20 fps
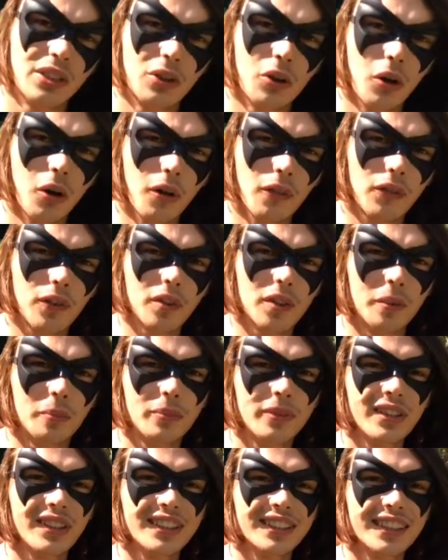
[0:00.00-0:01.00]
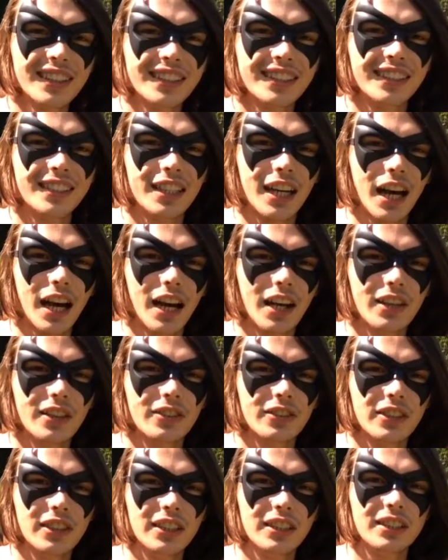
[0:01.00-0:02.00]
the girl from the Princess
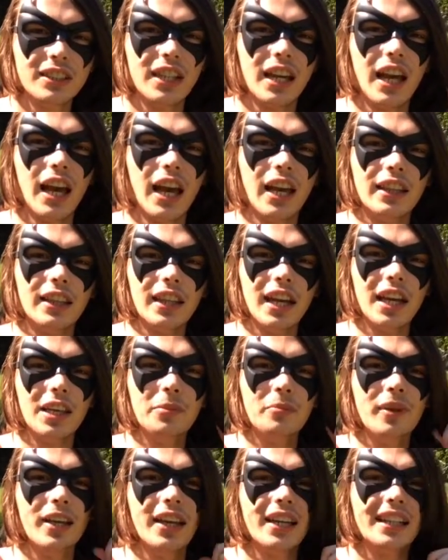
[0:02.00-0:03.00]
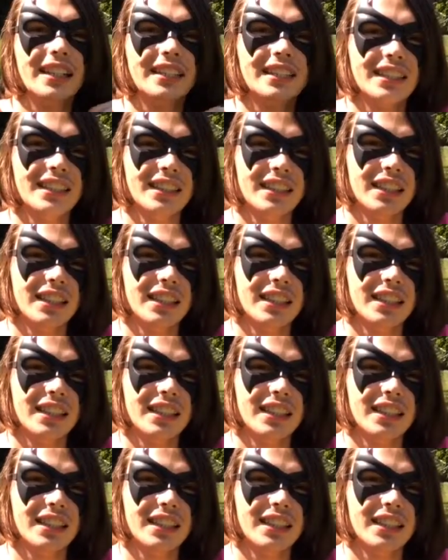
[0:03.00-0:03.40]
Diaries and Les Mis.